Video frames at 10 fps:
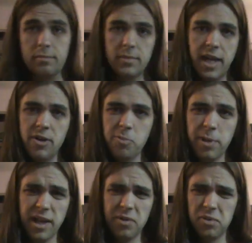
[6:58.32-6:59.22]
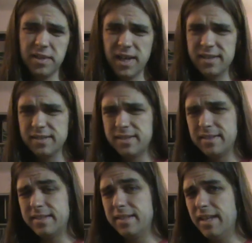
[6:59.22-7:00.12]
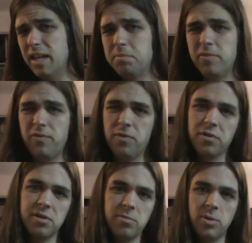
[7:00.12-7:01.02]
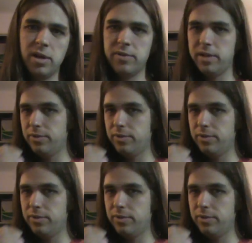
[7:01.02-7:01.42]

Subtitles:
I know Bithead 1000 tends to get up at 4 in the morning when he